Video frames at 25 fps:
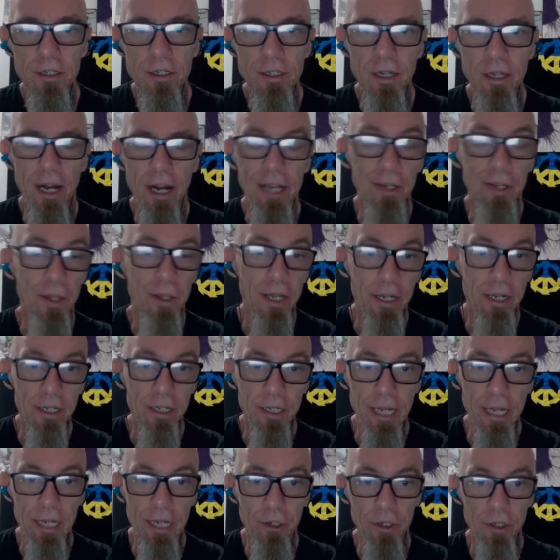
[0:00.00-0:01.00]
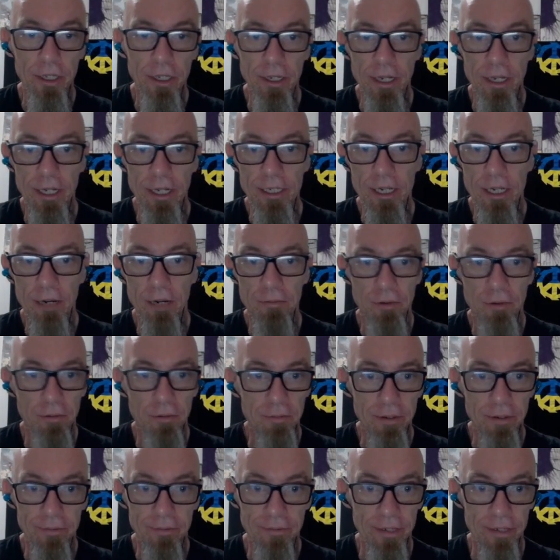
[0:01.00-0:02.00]
I think it's actually a couple,
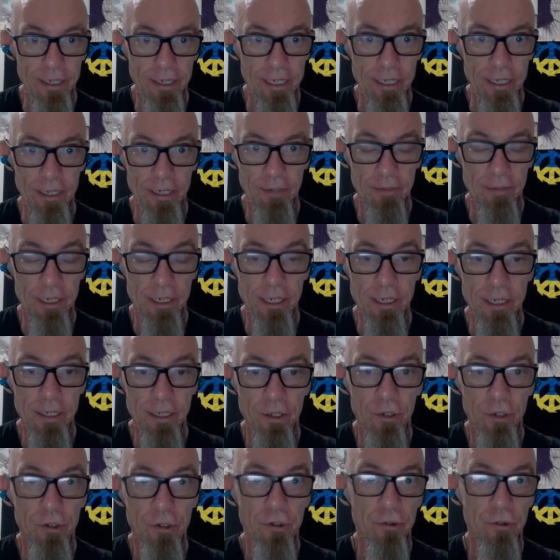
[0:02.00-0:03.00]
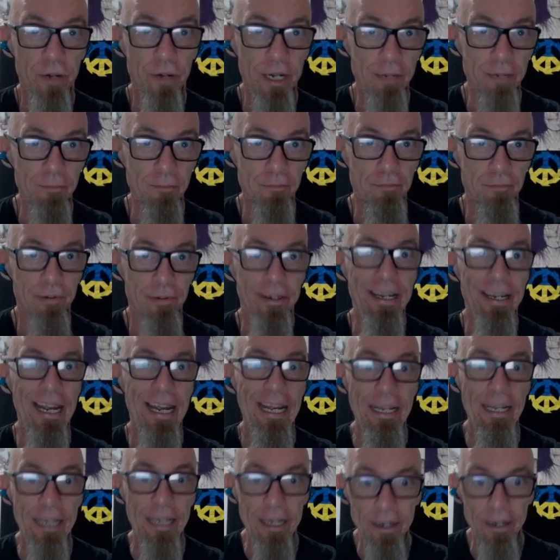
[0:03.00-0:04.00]
but fuck it. I'm going to try and
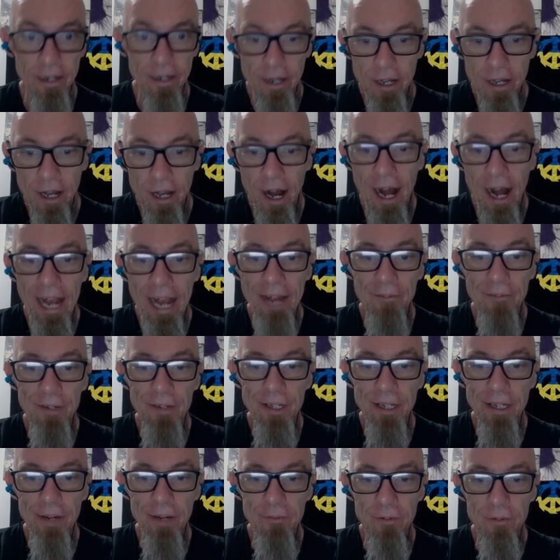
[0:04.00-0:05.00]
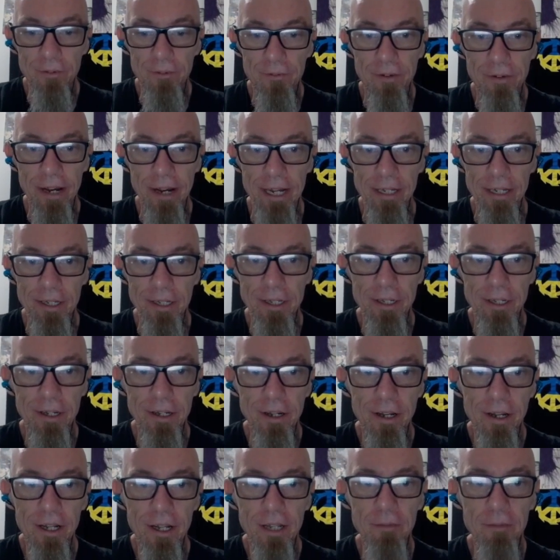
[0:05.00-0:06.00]
pretend here. I have several friends.
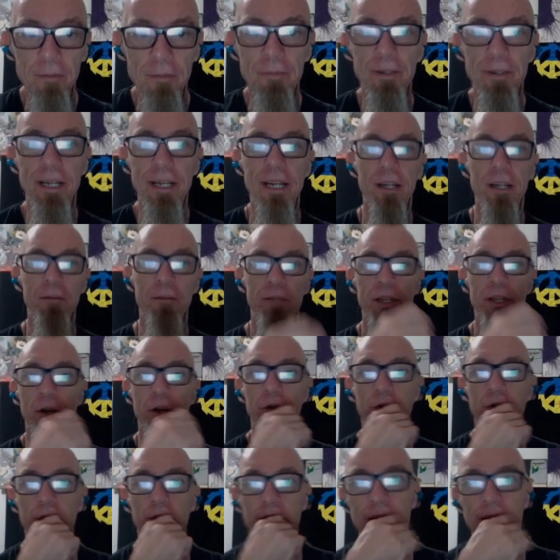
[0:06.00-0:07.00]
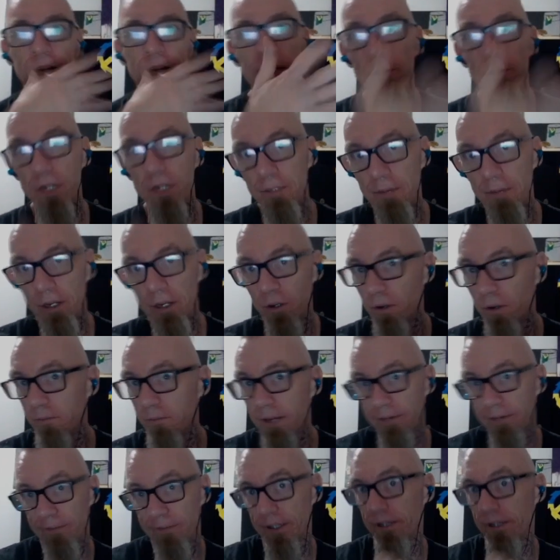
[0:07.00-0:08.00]
Let me pretend I'm social and I don't spend all
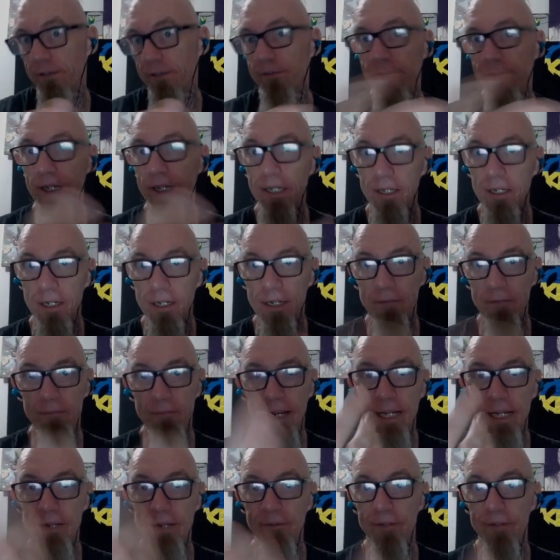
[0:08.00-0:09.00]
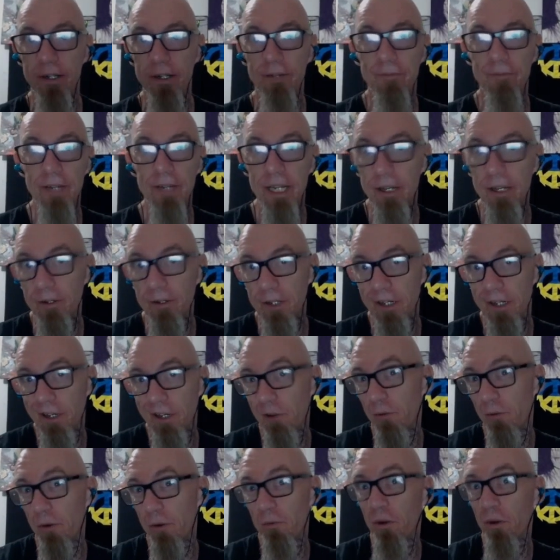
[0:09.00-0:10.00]
my fucking free time making fucking videos that no
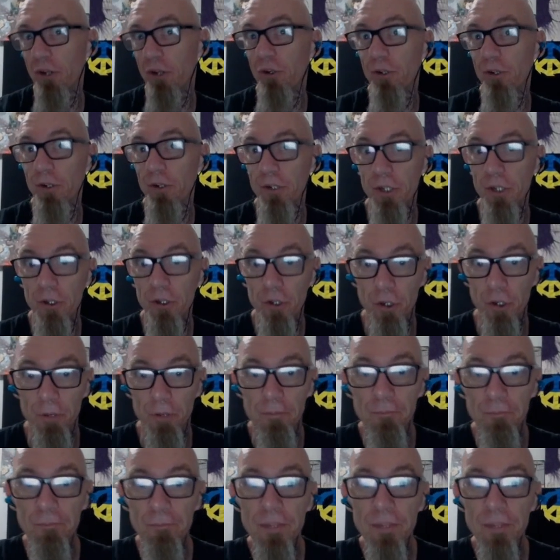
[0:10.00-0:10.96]
one watches on YouTube.